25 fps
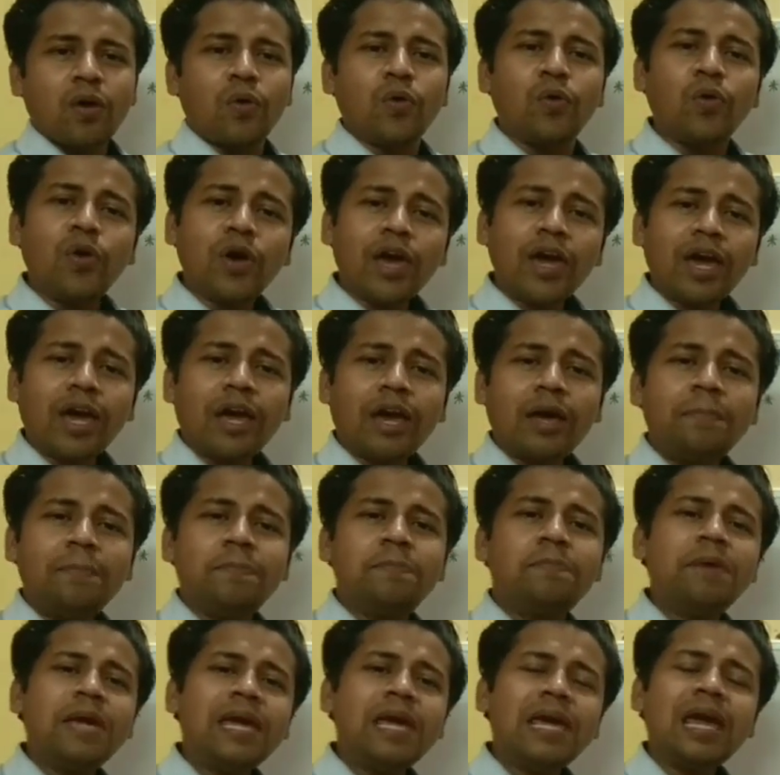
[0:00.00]
where
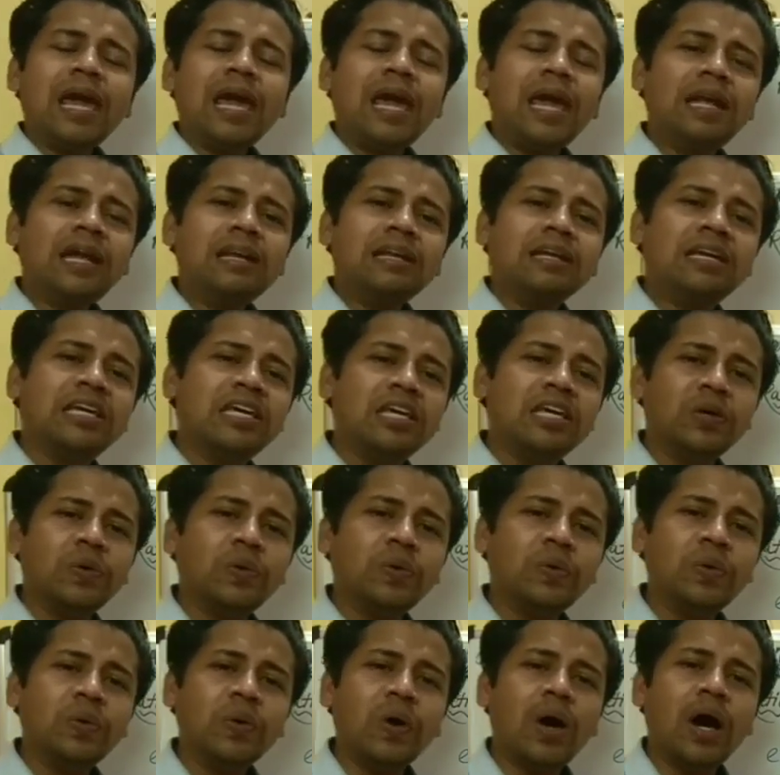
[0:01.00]
P and
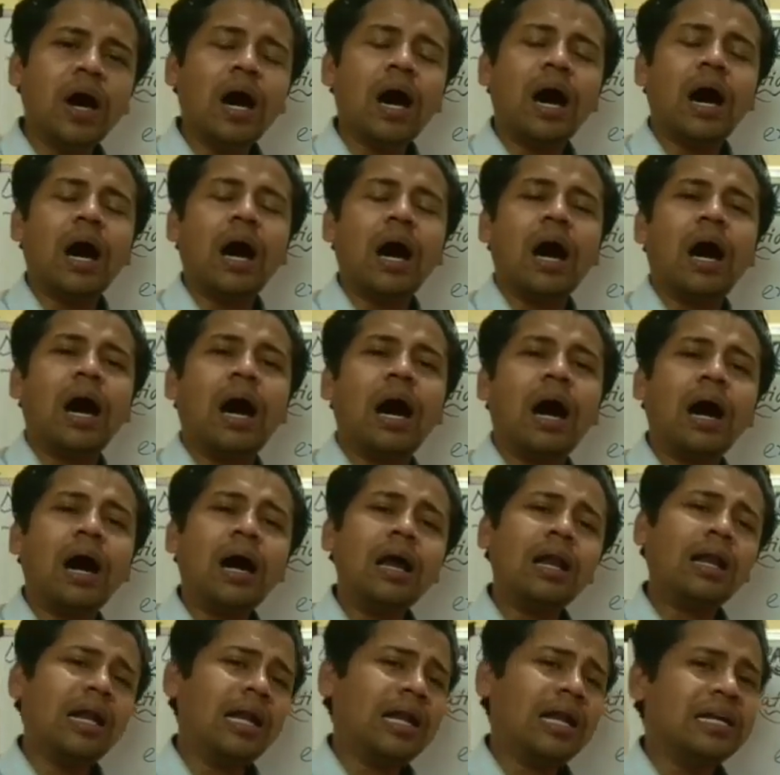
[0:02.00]
Q
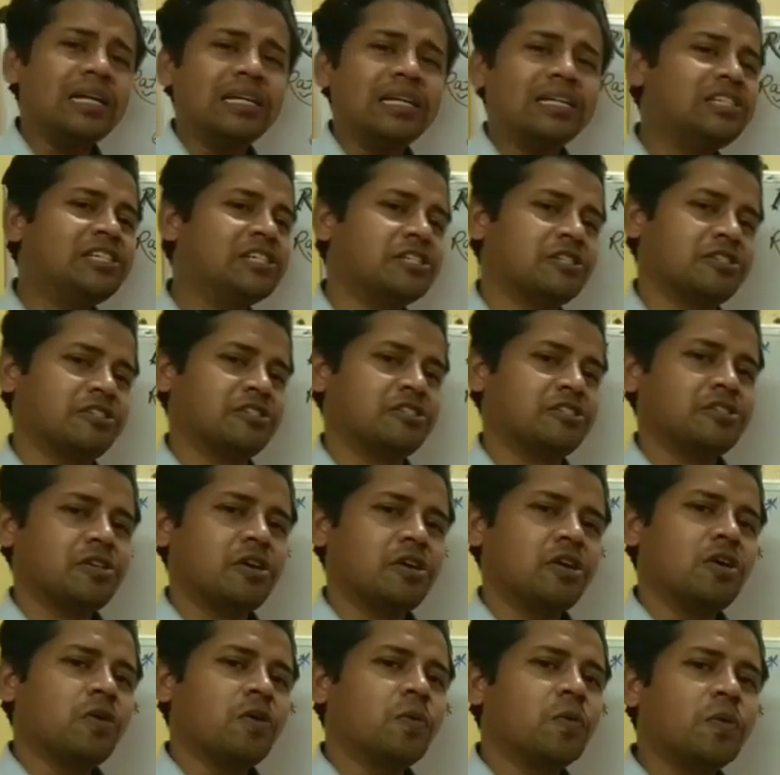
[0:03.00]
are integers.
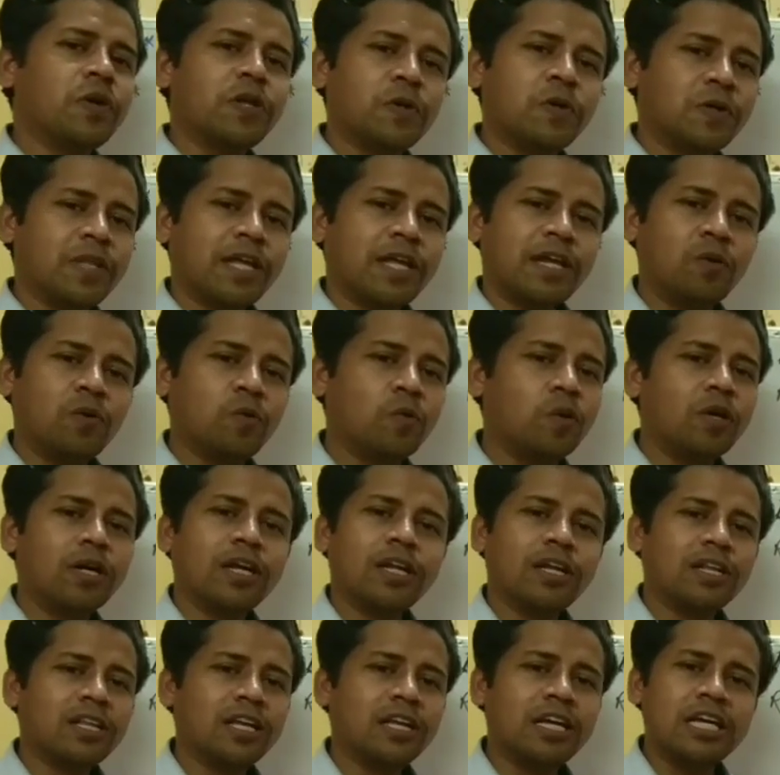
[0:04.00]
We know that what
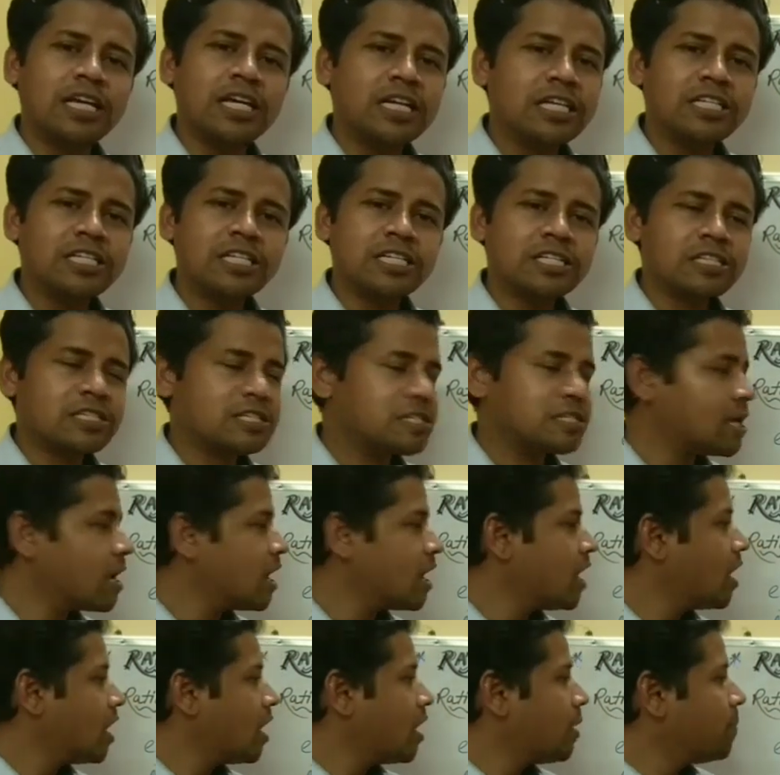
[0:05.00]
are the integers?
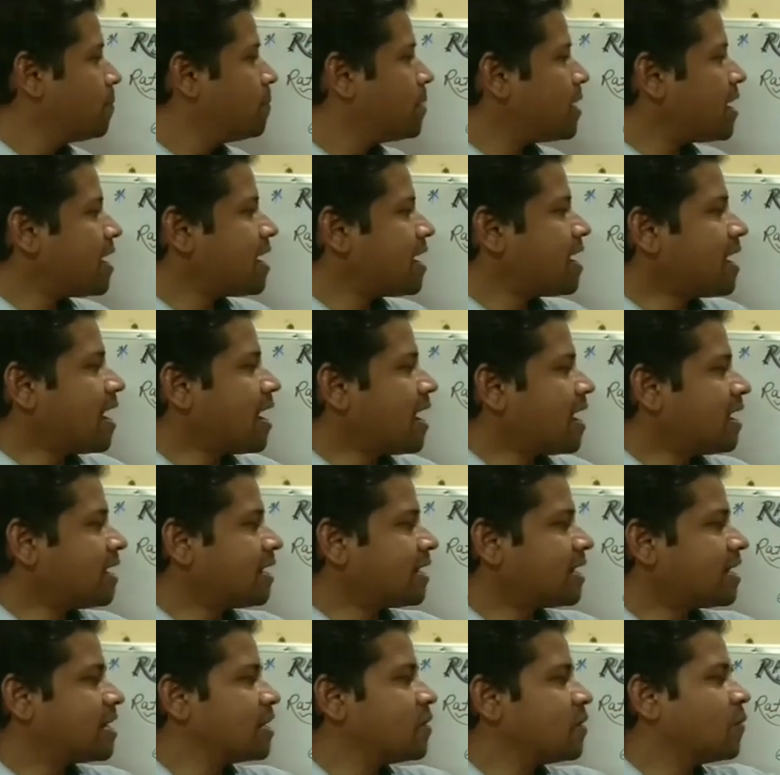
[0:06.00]
P
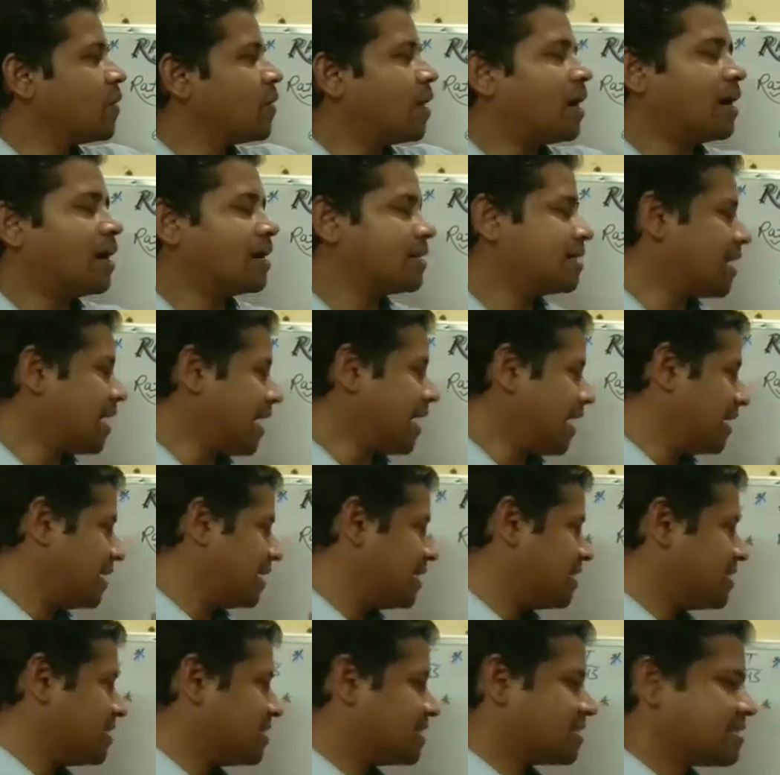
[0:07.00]
and Q are the
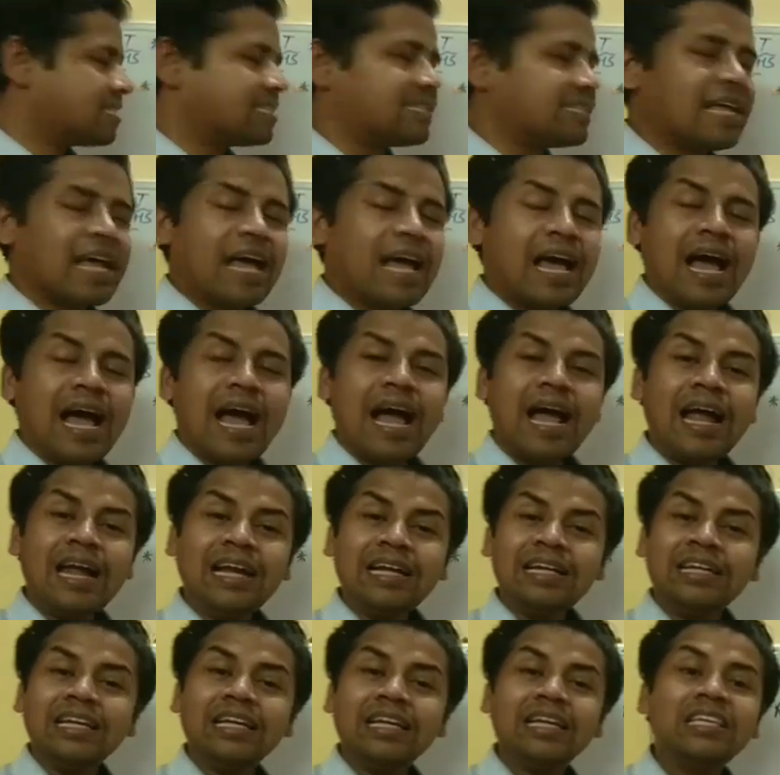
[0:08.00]
integers, and
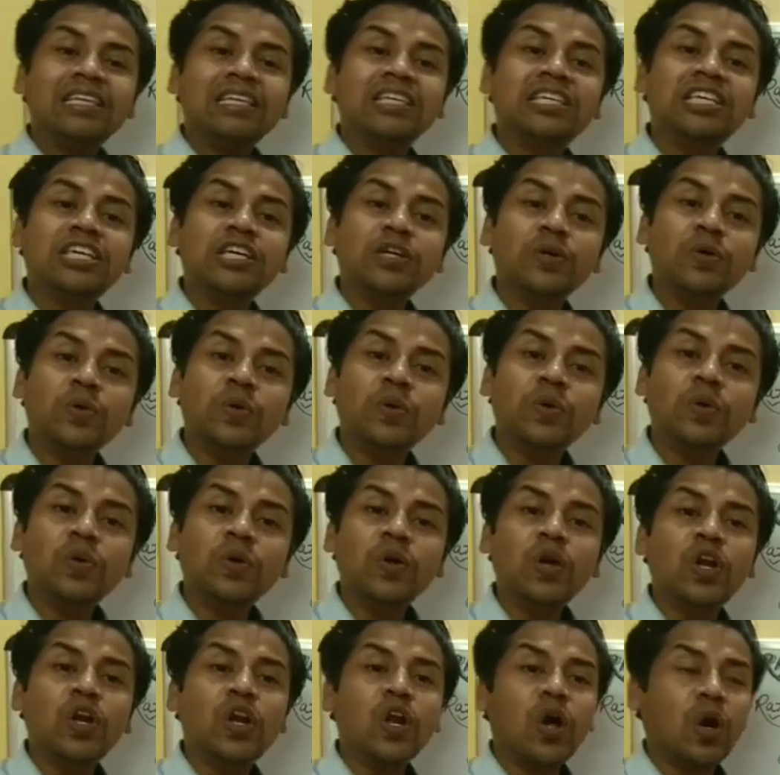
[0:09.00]
Q
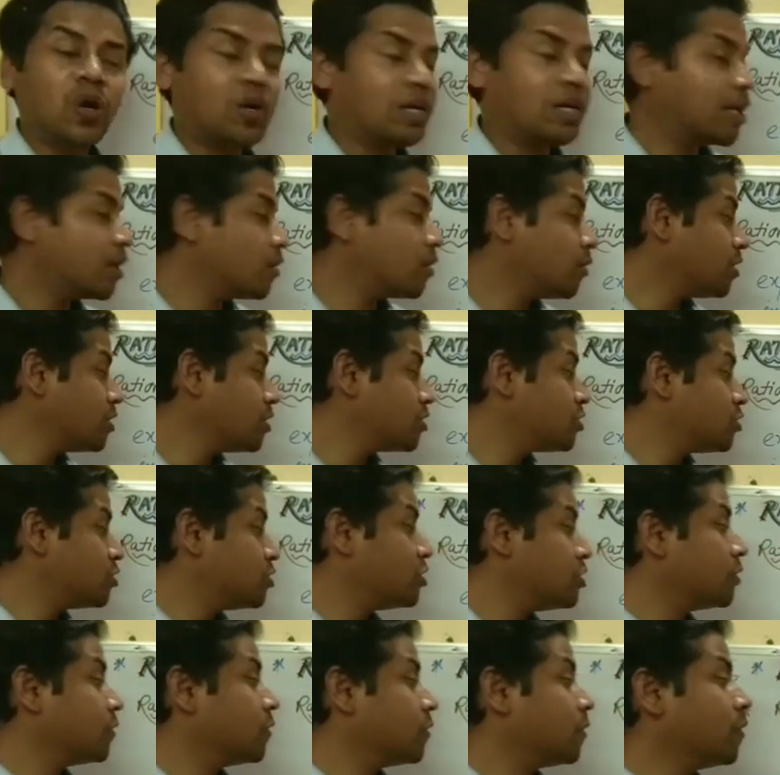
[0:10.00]
not equals to
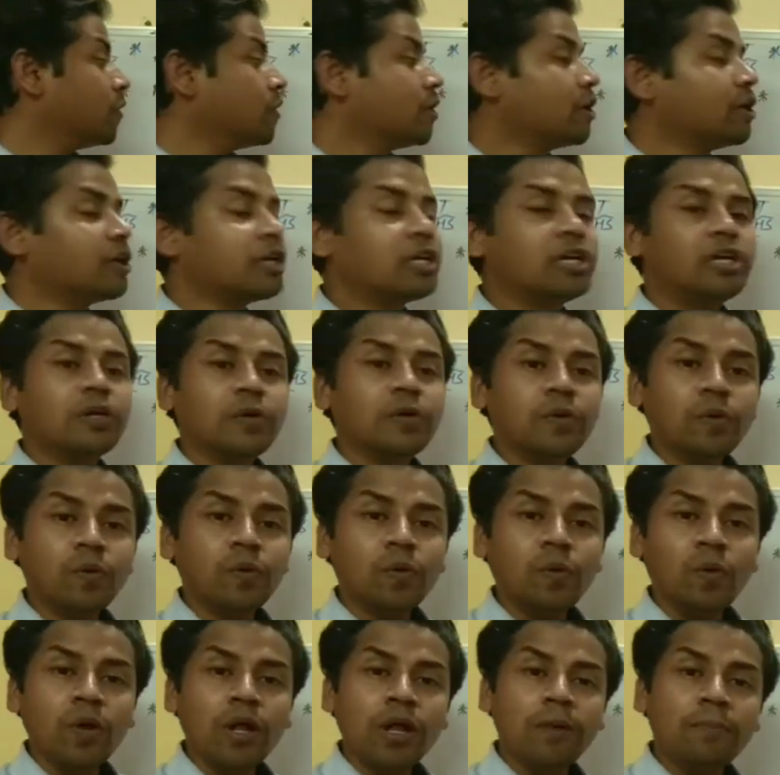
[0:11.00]
0. Q
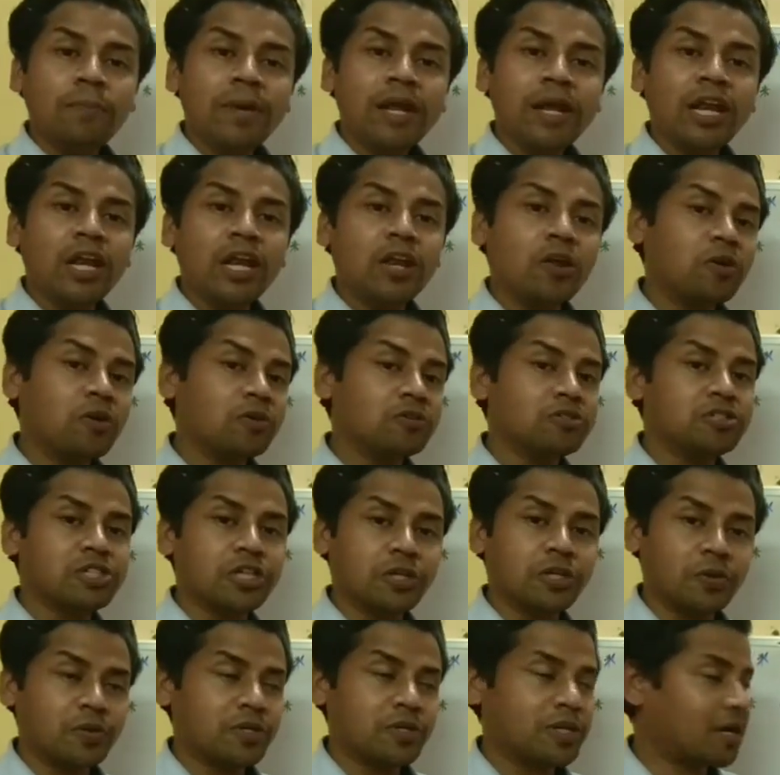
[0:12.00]
will be
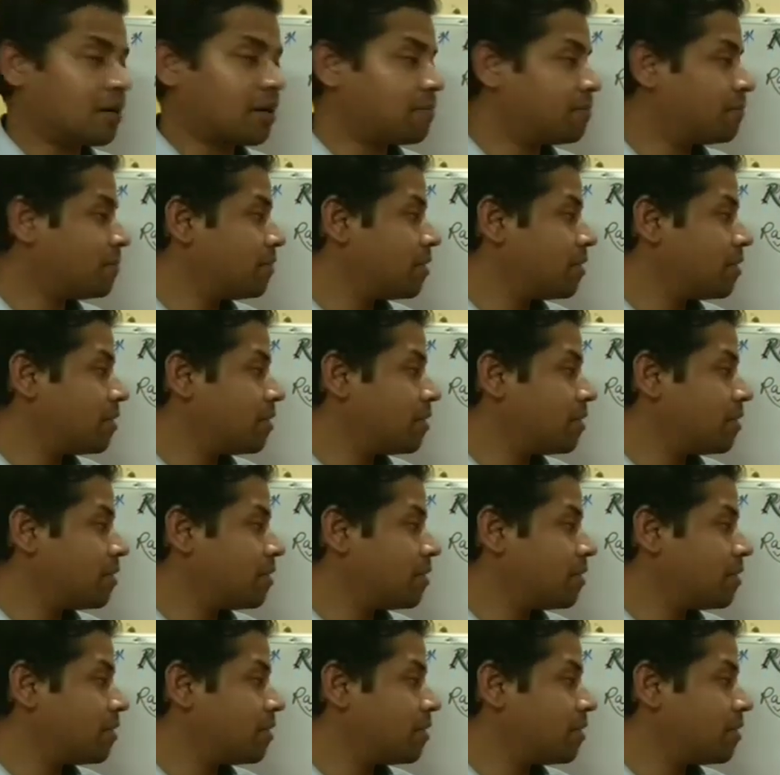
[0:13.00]
non-zero term.